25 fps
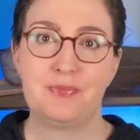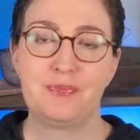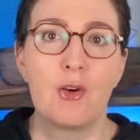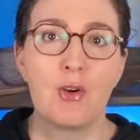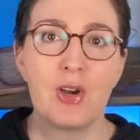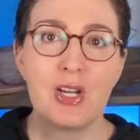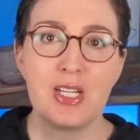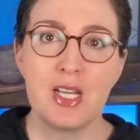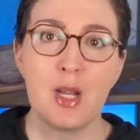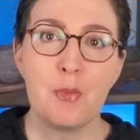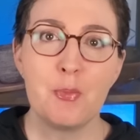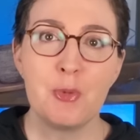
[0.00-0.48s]

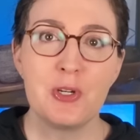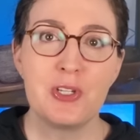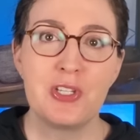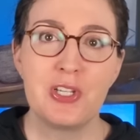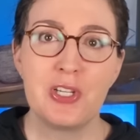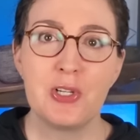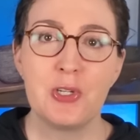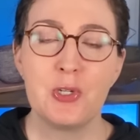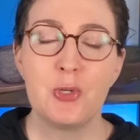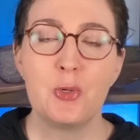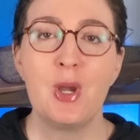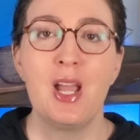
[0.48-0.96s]
All right, number
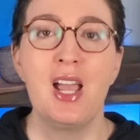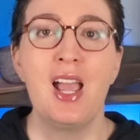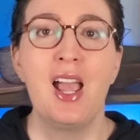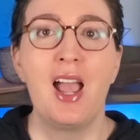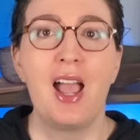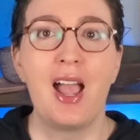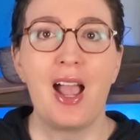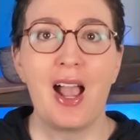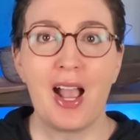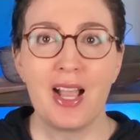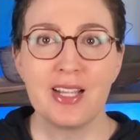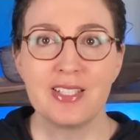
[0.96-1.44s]
2,
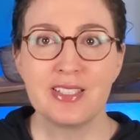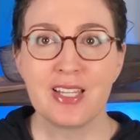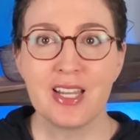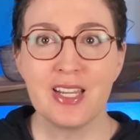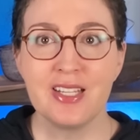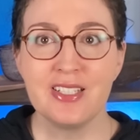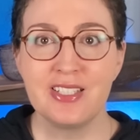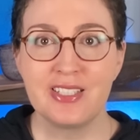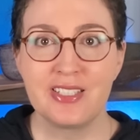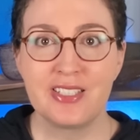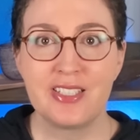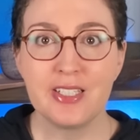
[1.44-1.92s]

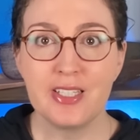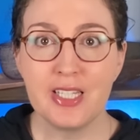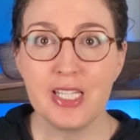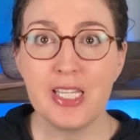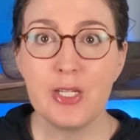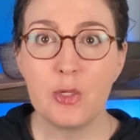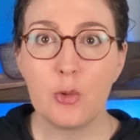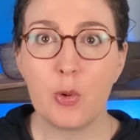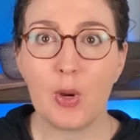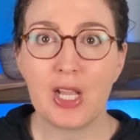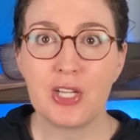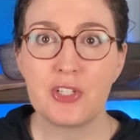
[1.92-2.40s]
asking
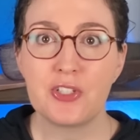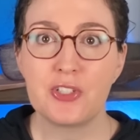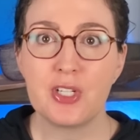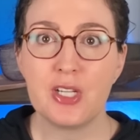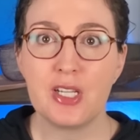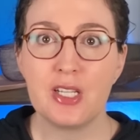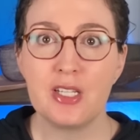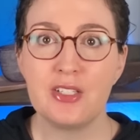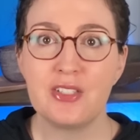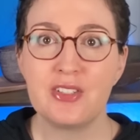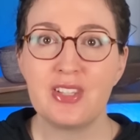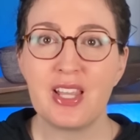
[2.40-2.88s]
silly
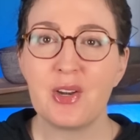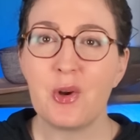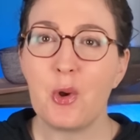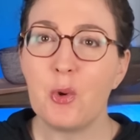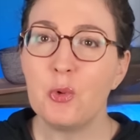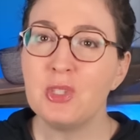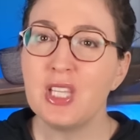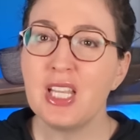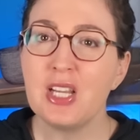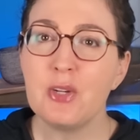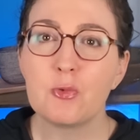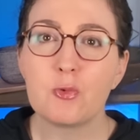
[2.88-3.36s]
questions that
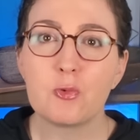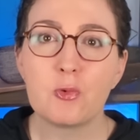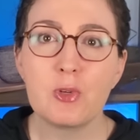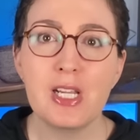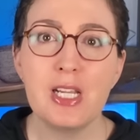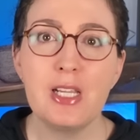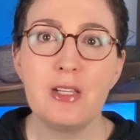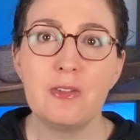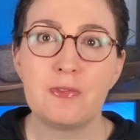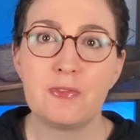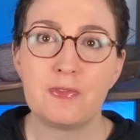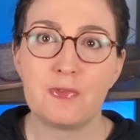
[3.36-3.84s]
only
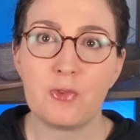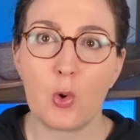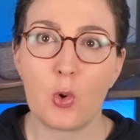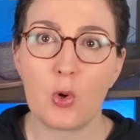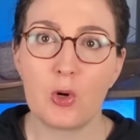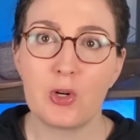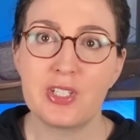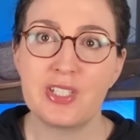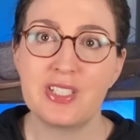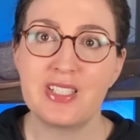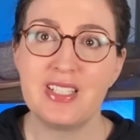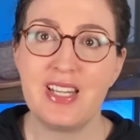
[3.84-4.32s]

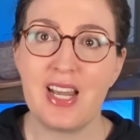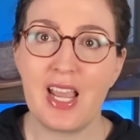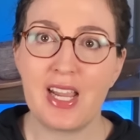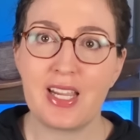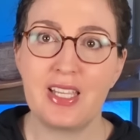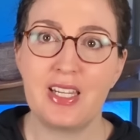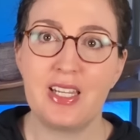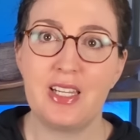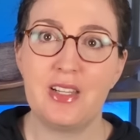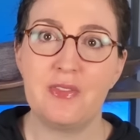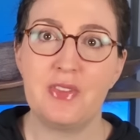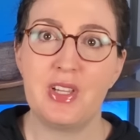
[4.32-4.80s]
reinforce
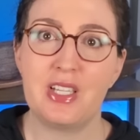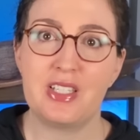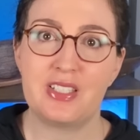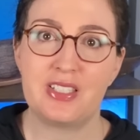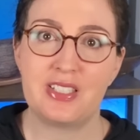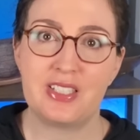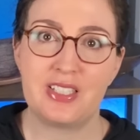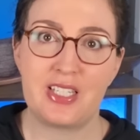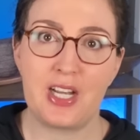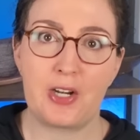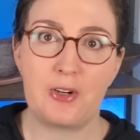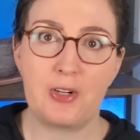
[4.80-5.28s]
negative
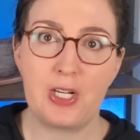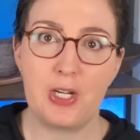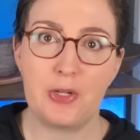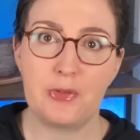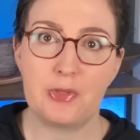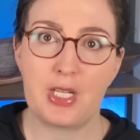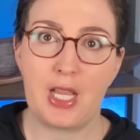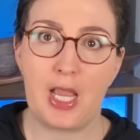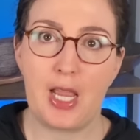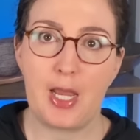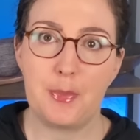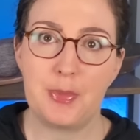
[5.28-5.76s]

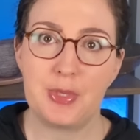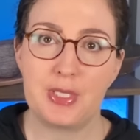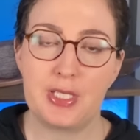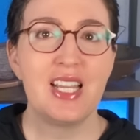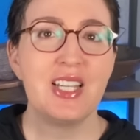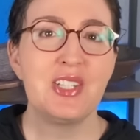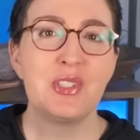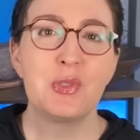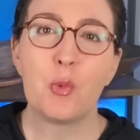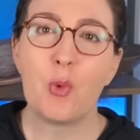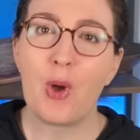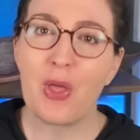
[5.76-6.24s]
stereotypes.
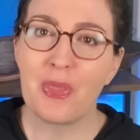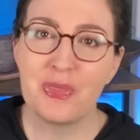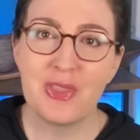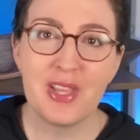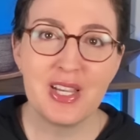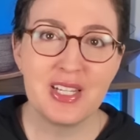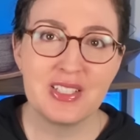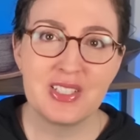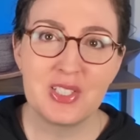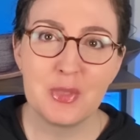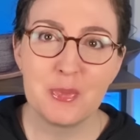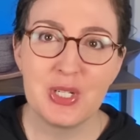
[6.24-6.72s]
It's one
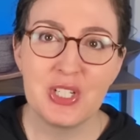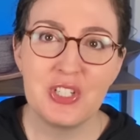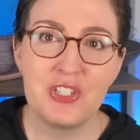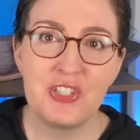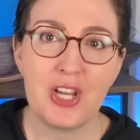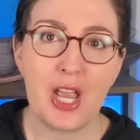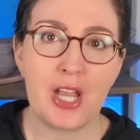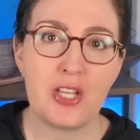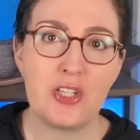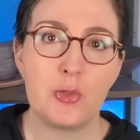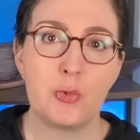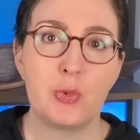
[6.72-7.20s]
thing to be
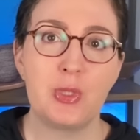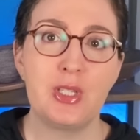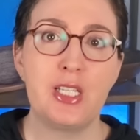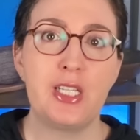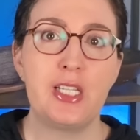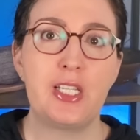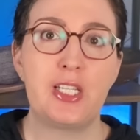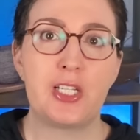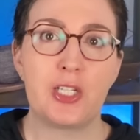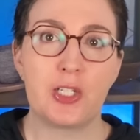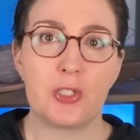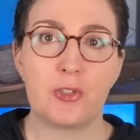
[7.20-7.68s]

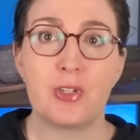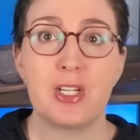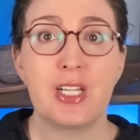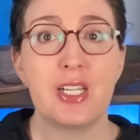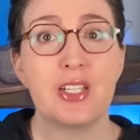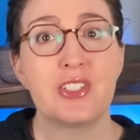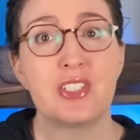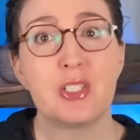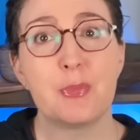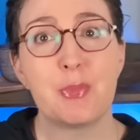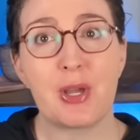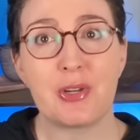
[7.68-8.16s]
genuinely
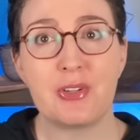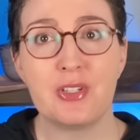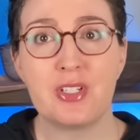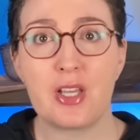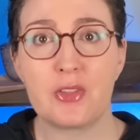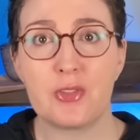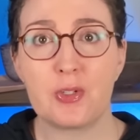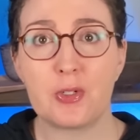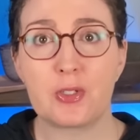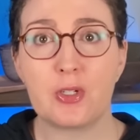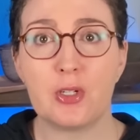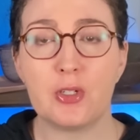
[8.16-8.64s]
curious about
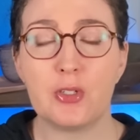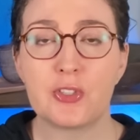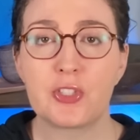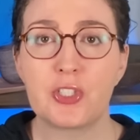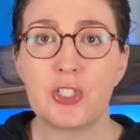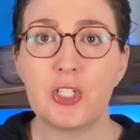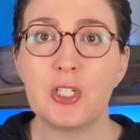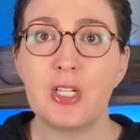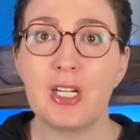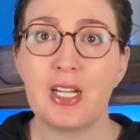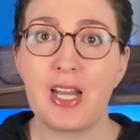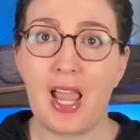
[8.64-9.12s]
another
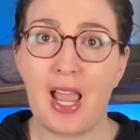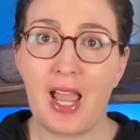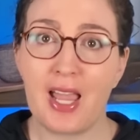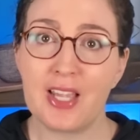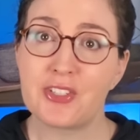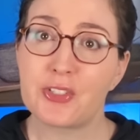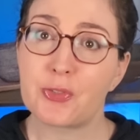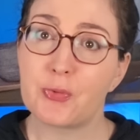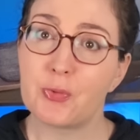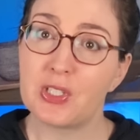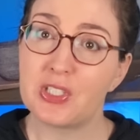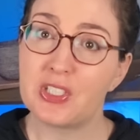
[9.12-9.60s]
culture and
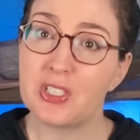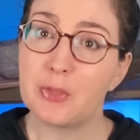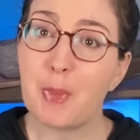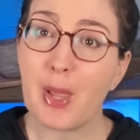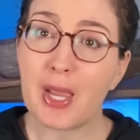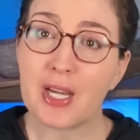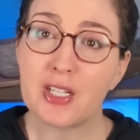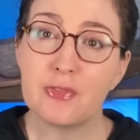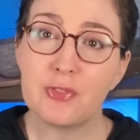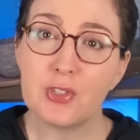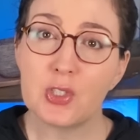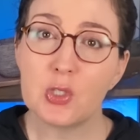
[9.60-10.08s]
ask
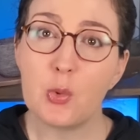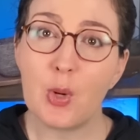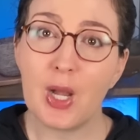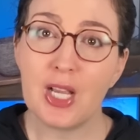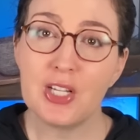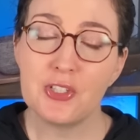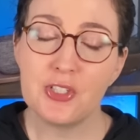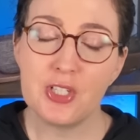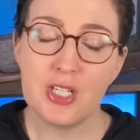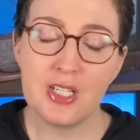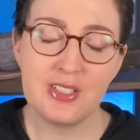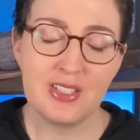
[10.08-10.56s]
respectful
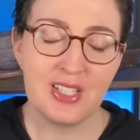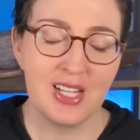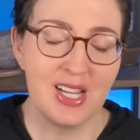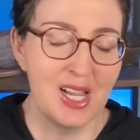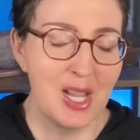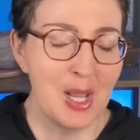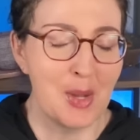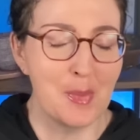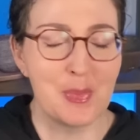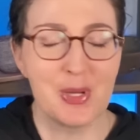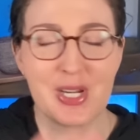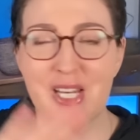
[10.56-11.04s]
questions,
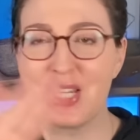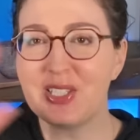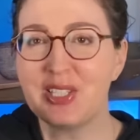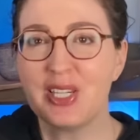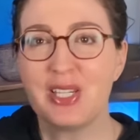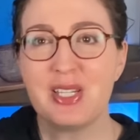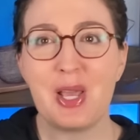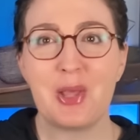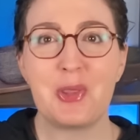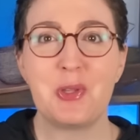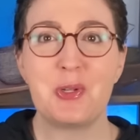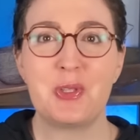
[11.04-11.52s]
but it's
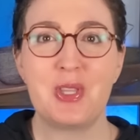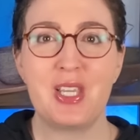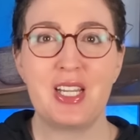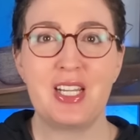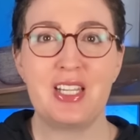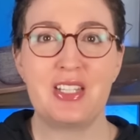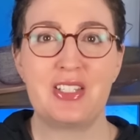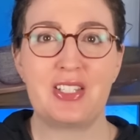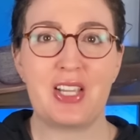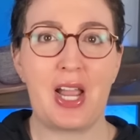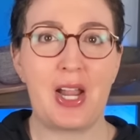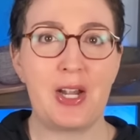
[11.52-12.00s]
another
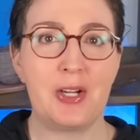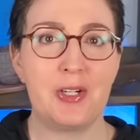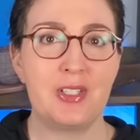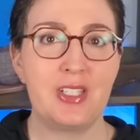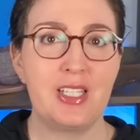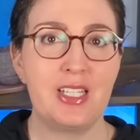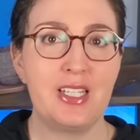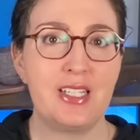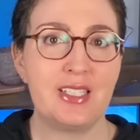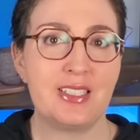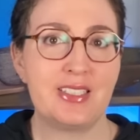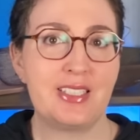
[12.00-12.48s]
thing
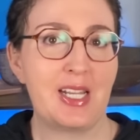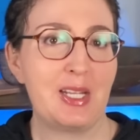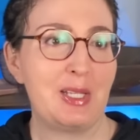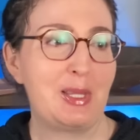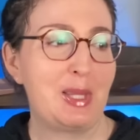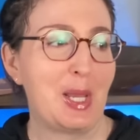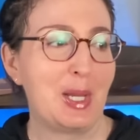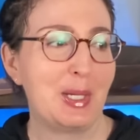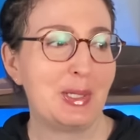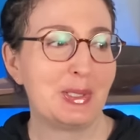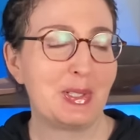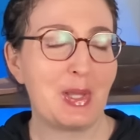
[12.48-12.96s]
entirely to say
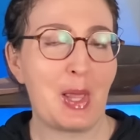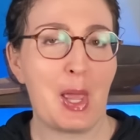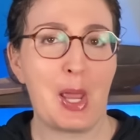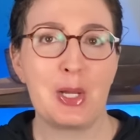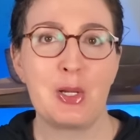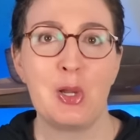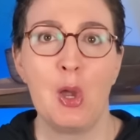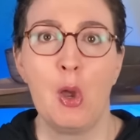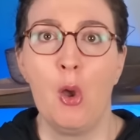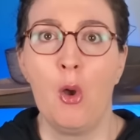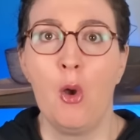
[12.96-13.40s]
things like,